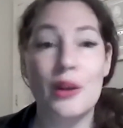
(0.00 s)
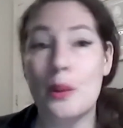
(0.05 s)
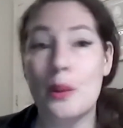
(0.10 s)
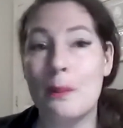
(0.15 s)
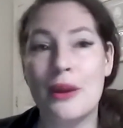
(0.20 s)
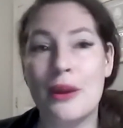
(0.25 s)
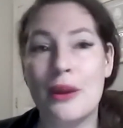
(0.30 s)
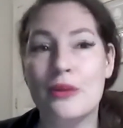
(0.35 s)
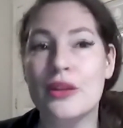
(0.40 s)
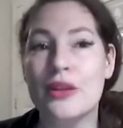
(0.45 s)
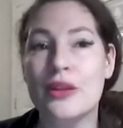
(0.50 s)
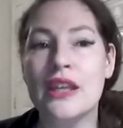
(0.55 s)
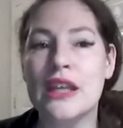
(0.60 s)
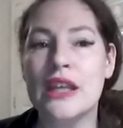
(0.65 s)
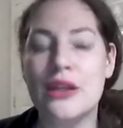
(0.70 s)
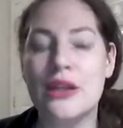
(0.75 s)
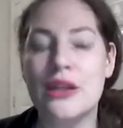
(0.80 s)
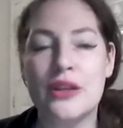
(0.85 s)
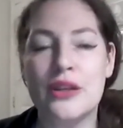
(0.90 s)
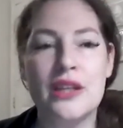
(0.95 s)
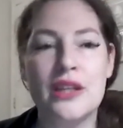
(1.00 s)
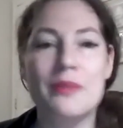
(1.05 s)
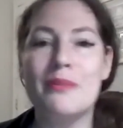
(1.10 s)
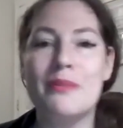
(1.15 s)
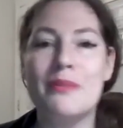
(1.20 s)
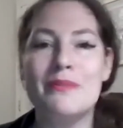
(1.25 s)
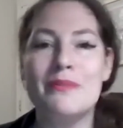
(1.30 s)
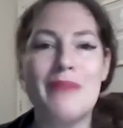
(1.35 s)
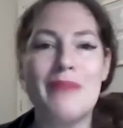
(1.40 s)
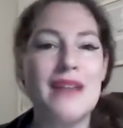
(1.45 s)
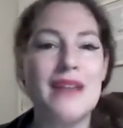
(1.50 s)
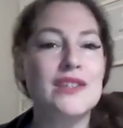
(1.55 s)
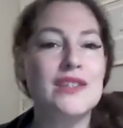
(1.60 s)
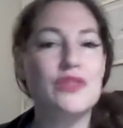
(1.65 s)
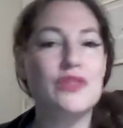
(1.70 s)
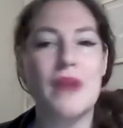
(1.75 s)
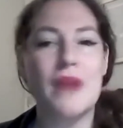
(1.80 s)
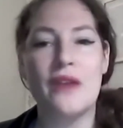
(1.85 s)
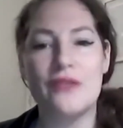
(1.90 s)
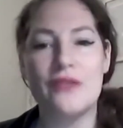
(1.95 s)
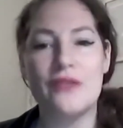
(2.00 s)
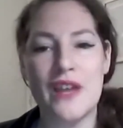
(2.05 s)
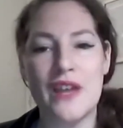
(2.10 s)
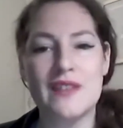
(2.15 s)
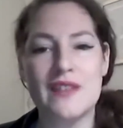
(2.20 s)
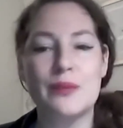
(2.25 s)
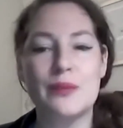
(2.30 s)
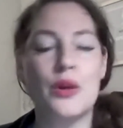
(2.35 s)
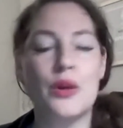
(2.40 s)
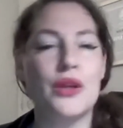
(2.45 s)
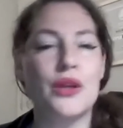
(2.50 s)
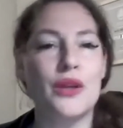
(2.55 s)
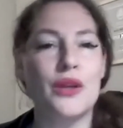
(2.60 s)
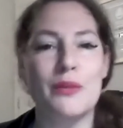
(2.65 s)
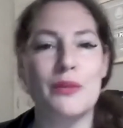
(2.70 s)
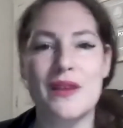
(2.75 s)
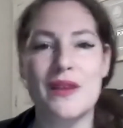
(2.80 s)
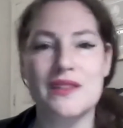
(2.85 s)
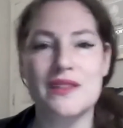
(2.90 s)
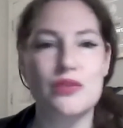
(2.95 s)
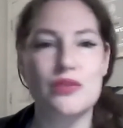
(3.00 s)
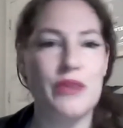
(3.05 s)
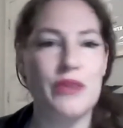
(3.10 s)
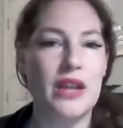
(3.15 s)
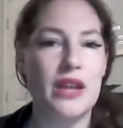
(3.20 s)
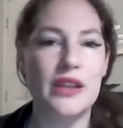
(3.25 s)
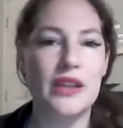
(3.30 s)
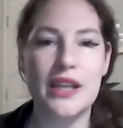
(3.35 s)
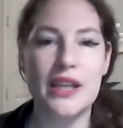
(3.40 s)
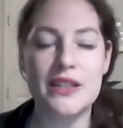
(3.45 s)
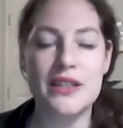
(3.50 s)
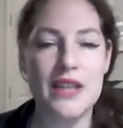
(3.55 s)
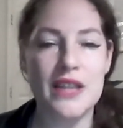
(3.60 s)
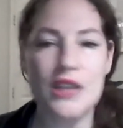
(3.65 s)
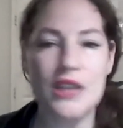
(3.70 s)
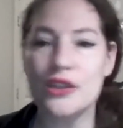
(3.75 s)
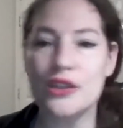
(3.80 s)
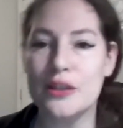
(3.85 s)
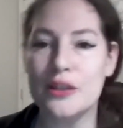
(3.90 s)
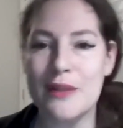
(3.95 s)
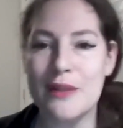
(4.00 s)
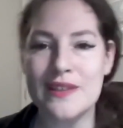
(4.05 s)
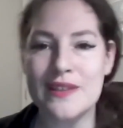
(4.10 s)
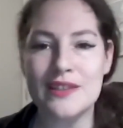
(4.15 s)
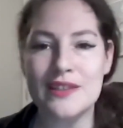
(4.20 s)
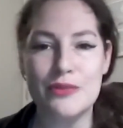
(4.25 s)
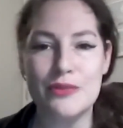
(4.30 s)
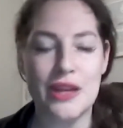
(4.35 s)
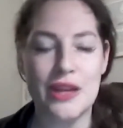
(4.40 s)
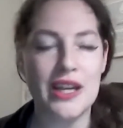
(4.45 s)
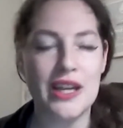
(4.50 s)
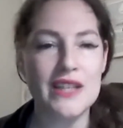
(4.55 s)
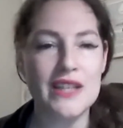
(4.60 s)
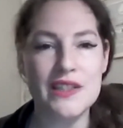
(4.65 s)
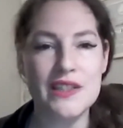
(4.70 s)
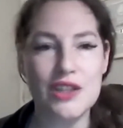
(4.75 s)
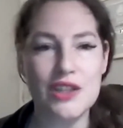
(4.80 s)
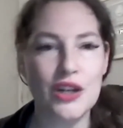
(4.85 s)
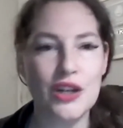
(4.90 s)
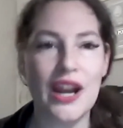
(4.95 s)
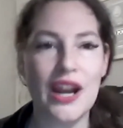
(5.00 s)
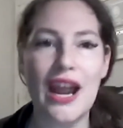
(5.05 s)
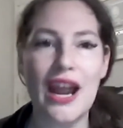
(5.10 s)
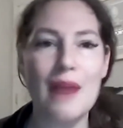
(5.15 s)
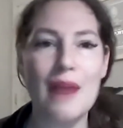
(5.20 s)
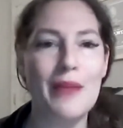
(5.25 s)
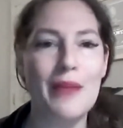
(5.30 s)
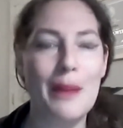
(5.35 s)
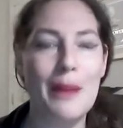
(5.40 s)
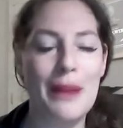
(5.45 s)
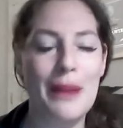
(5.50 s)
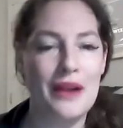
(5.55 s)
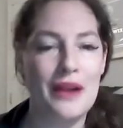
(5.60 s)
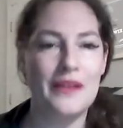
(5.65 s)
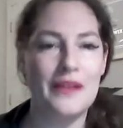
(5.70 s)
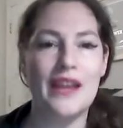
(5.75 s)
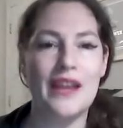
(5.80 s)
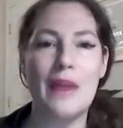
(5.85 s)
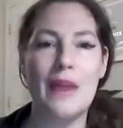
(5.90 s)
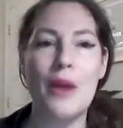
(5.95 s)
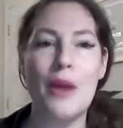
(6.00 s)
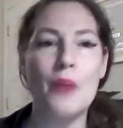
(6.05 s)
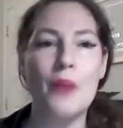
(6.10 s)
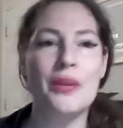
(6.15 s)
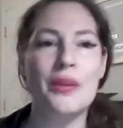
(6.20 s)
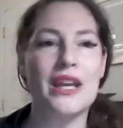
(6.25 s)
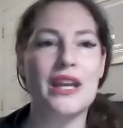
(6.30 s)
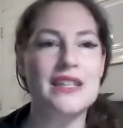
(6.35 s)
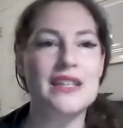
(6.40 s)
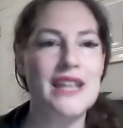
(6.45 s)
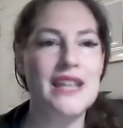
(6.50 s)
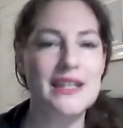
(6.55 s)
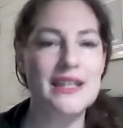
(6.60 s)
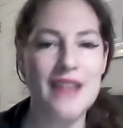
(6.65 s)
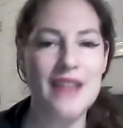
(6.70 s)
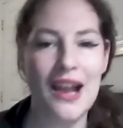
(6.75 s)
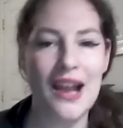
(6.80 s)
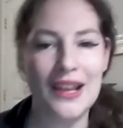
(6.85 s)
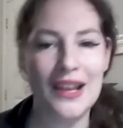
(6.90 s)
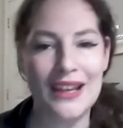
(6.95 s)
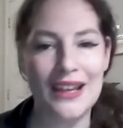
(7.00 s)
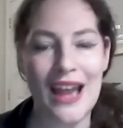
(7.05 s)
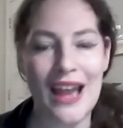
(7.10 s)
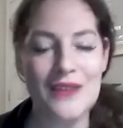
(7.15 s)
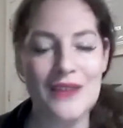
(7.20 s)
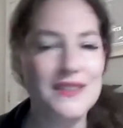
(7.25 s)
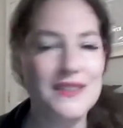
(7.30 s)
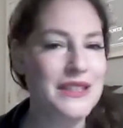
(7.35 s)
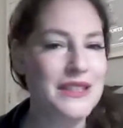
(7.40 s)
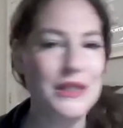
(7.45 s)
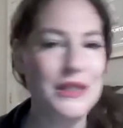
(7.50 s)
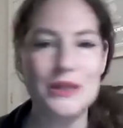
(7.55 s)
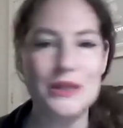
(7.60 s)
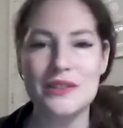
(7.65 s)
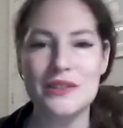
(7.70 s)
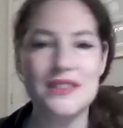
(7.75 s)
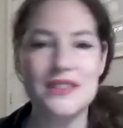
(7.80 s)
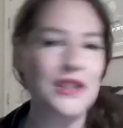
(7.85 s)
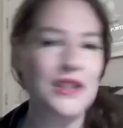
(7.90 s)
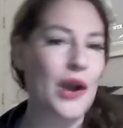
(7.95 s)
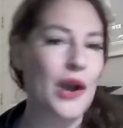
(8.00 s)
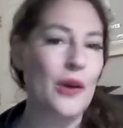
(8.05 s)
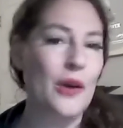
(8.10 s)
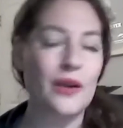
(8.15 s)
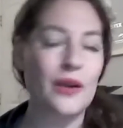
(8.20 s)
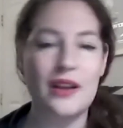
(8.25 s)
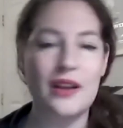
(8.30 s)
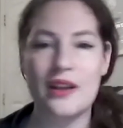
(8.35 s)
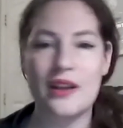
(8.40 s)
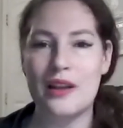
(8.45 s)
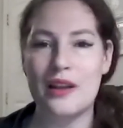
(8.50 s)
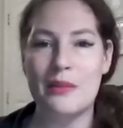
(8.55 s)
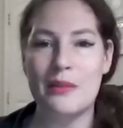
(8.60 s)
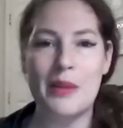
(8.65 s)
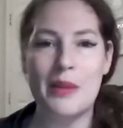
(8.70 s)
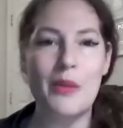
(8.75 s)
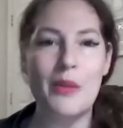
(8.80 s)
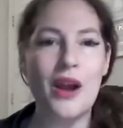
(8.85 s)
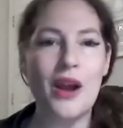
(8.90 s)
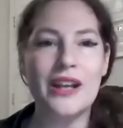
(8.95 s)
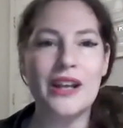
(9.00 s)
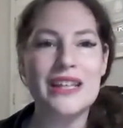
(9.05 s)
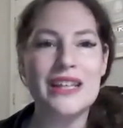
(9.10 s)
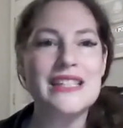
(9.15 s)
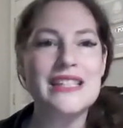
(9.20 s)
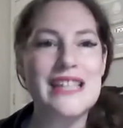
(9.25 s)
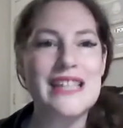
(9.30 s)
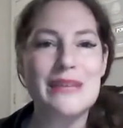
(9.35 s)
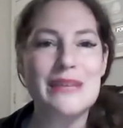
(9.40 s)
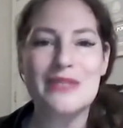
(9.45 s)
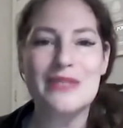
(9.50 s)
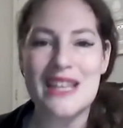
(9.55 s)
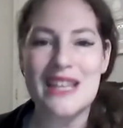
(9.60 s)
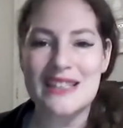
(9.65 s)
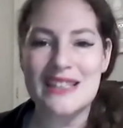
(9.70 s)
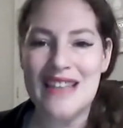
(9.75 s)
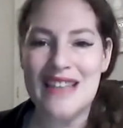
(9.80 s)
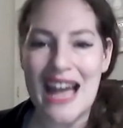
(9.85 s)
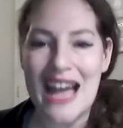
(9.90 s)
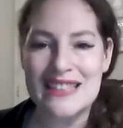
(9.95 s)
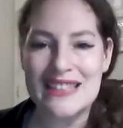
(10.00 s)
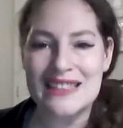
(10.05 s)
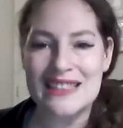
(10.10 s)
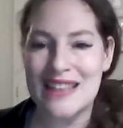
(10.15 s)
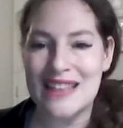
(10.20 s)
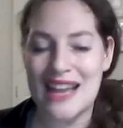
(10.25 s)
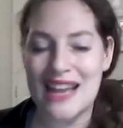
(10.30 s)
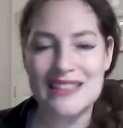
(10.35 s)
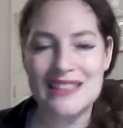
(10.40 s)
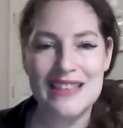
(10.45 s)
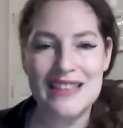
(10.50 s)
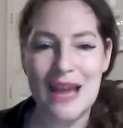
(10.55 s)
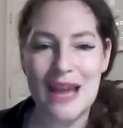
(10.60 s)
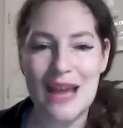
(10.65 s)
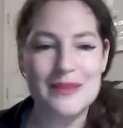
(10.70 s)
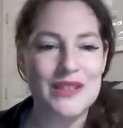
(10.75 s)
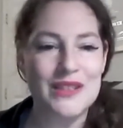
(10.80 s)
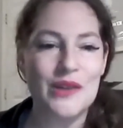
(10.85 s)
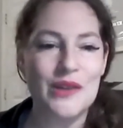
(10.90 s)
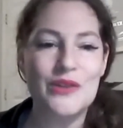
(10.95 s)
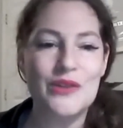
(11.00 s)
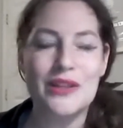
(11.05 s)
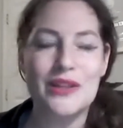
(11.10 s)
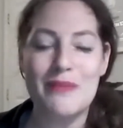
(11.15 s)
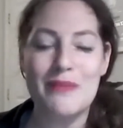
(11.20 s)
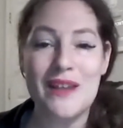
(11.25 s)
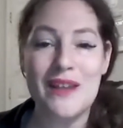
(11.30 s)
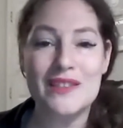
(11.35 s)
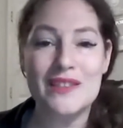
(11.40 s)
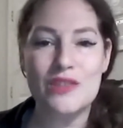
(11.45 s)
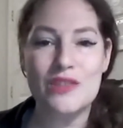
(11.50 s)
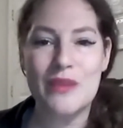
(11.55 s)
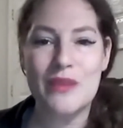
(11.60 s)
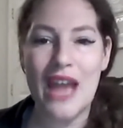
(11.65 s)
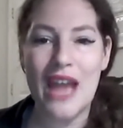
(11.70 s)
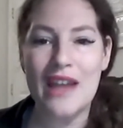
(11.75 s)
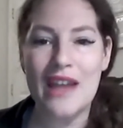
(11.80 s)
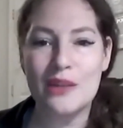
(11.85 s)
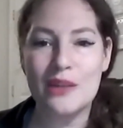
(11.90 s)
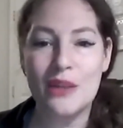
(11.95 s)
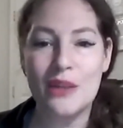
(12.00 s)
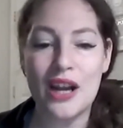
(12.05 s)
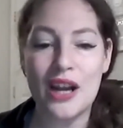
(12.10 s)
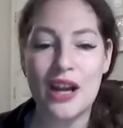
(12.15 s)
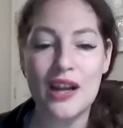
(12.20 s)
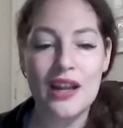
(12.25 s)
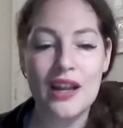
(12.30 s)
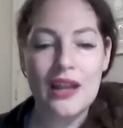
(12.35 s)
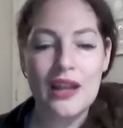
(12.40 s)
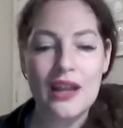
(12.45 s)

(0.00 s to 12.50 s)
But really, you can message me on Facebook, you can message me on LinkedIn, you can message me on Instagram. Apparently, I'm opening a TikTok account soon, so my marketing team says that's the next step, so you can message me anywhere.